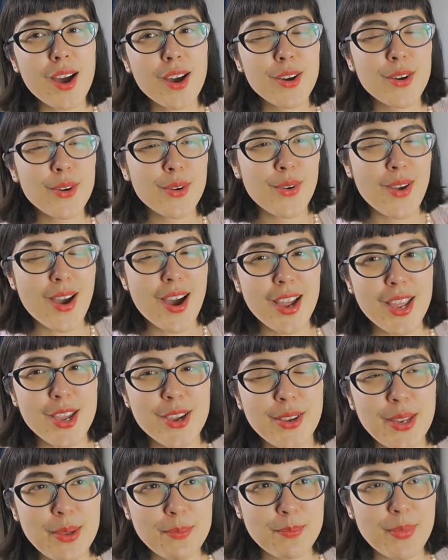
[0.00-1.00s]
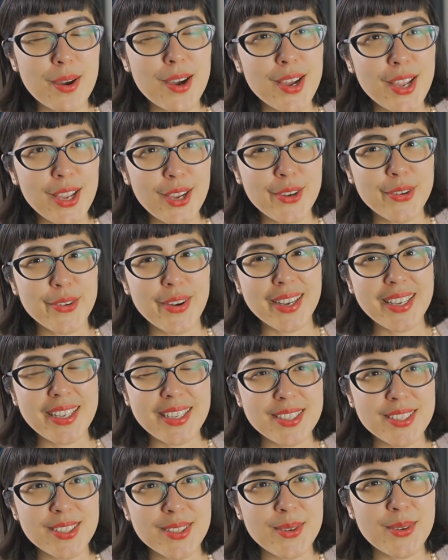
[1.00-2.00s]
oh, I only buy
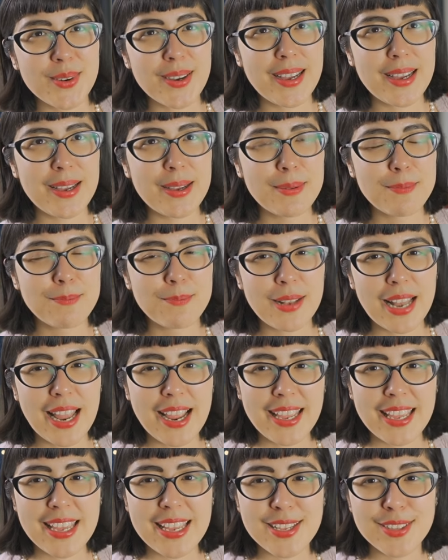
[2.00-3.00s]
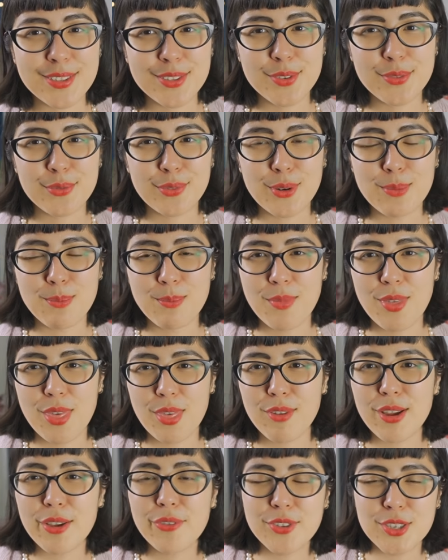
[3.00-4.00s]
granny square blankets from
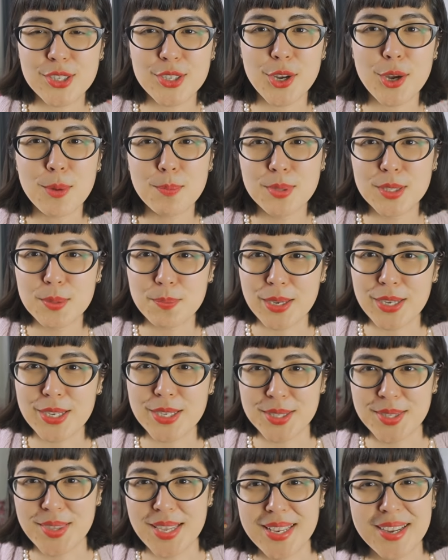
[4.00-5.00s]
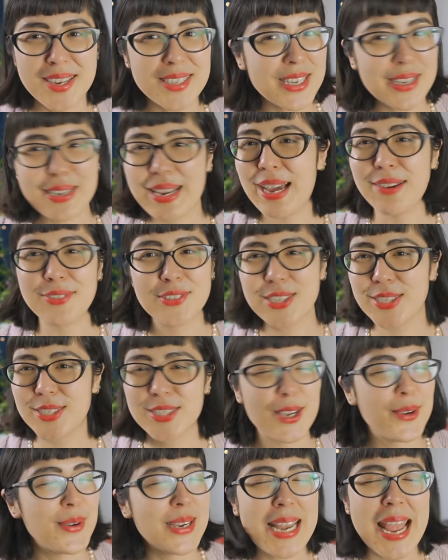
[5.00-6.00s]
thrift shops because then I don't have to
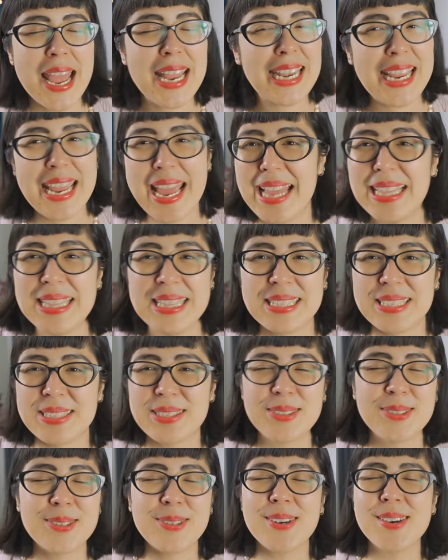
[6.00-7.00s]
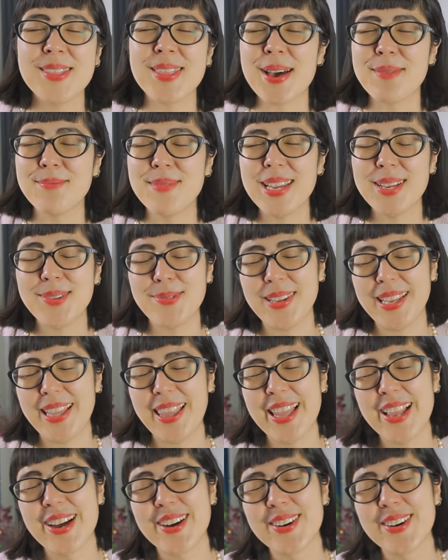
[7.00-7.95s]
sew in any ends at all. And that made me